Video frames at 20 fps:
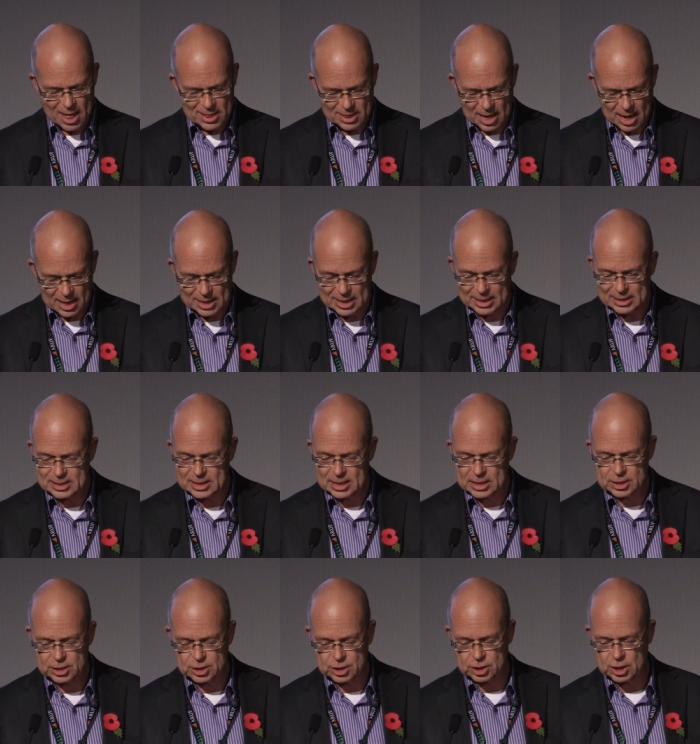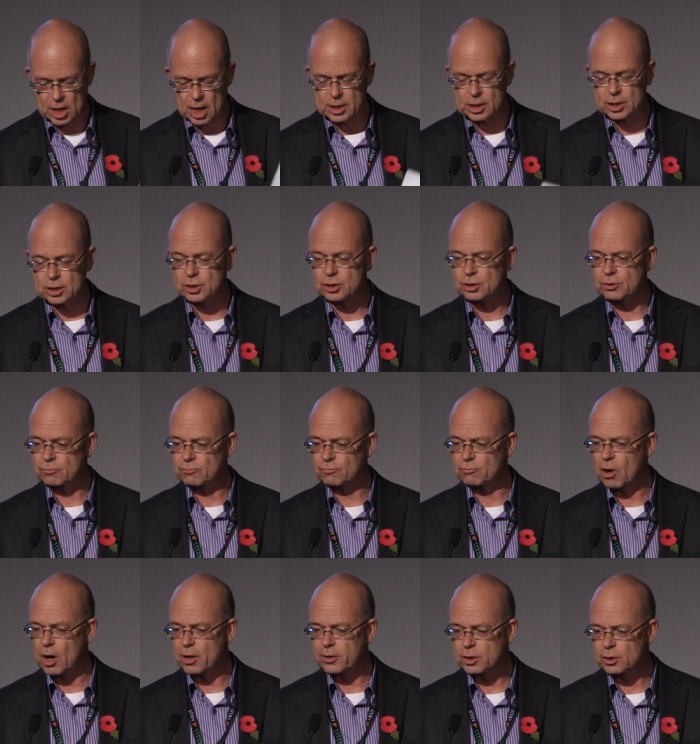That exists and it's
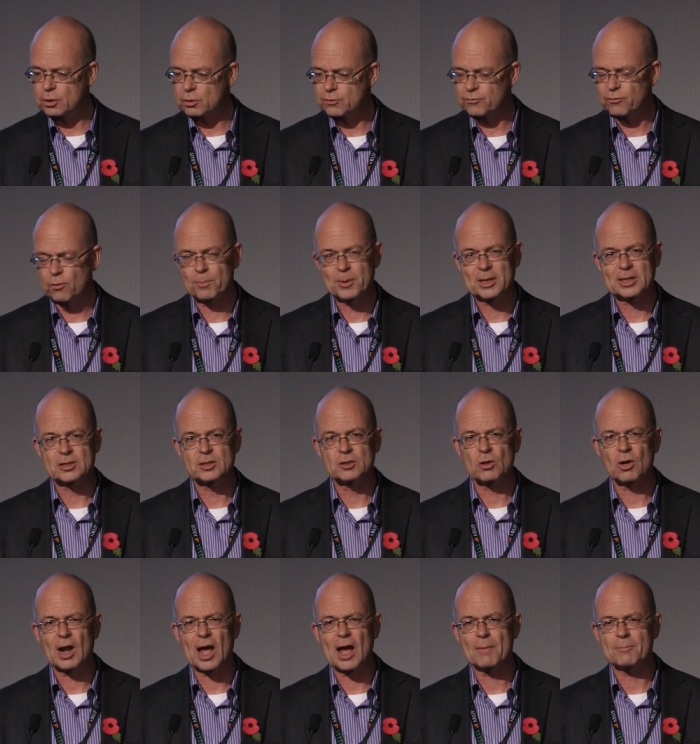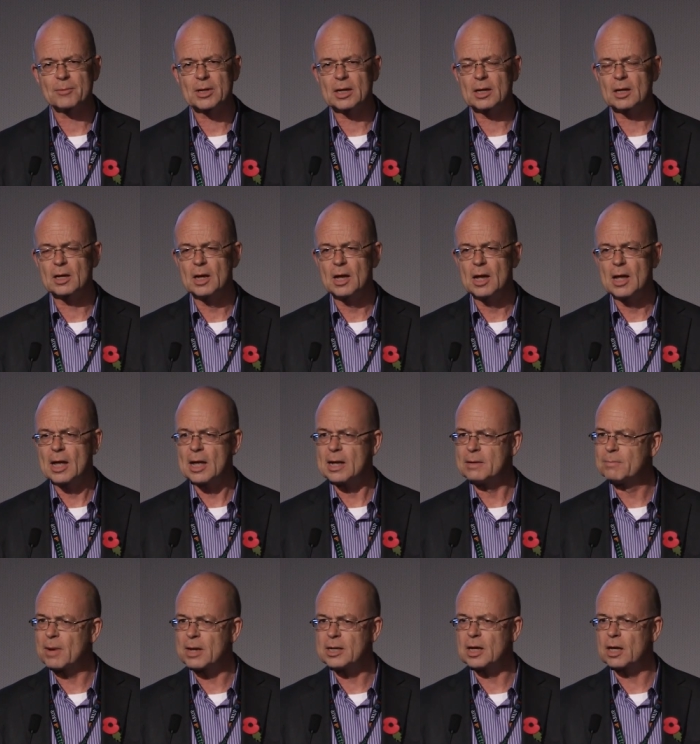rather useful, but it's not happening
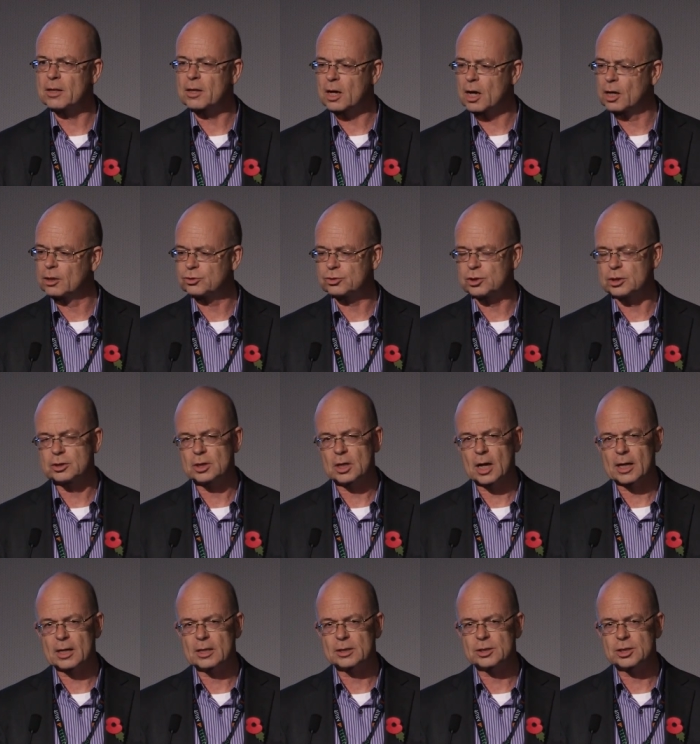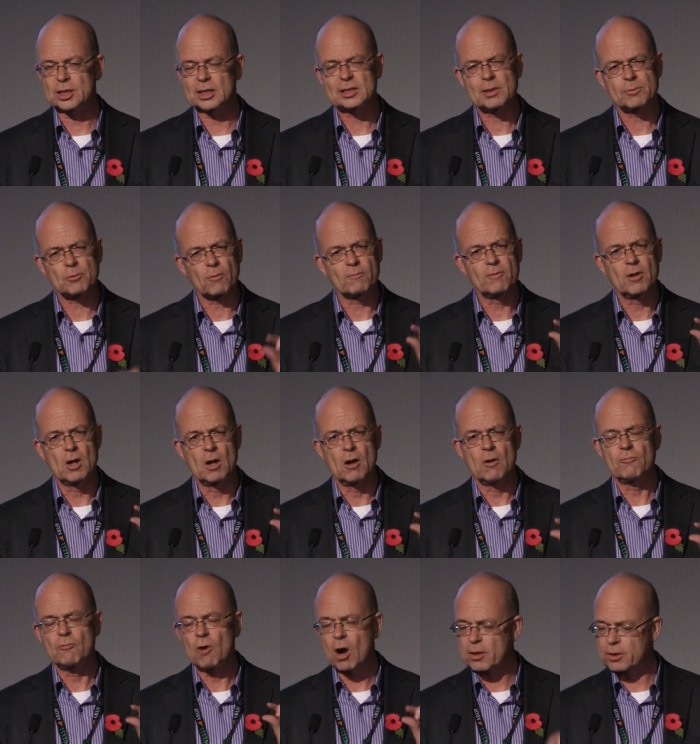in many other countries that I can see, except on
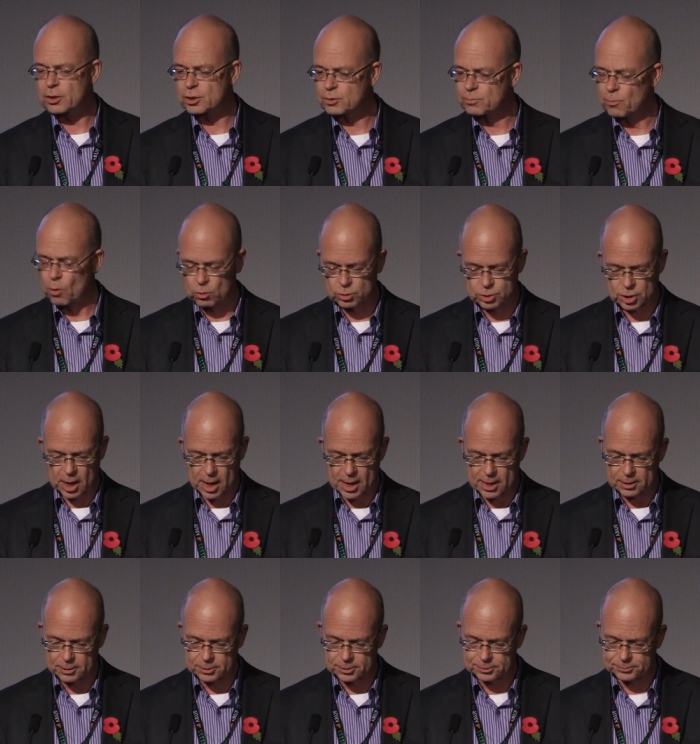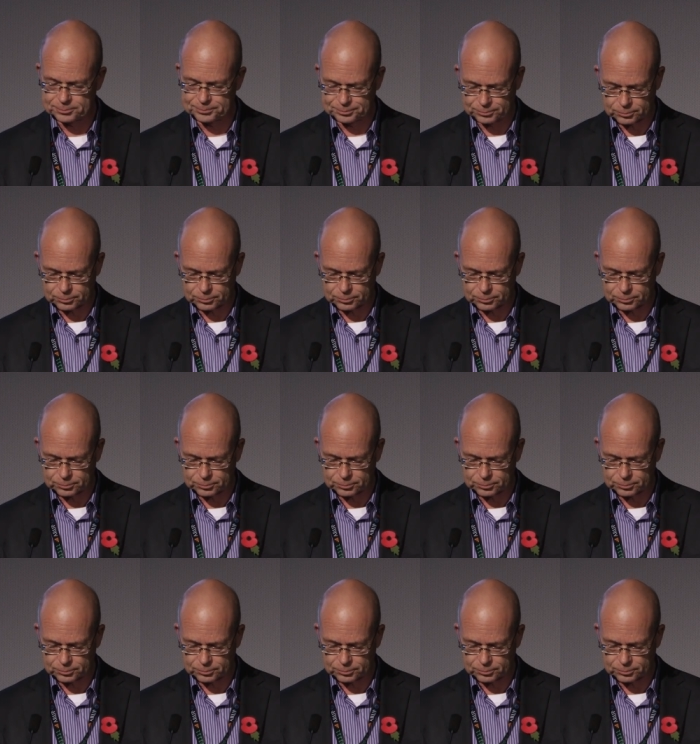rather small scales.